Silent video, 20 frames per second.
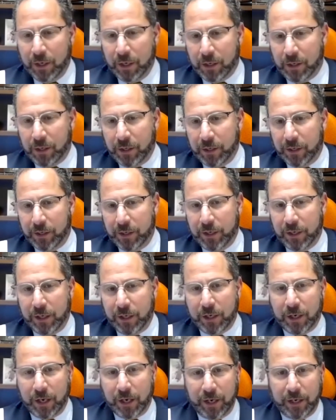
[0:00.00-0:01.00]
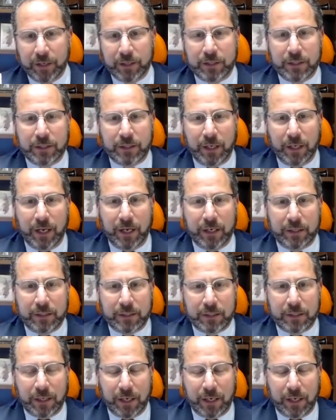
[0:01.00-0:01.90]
Clearly, the United States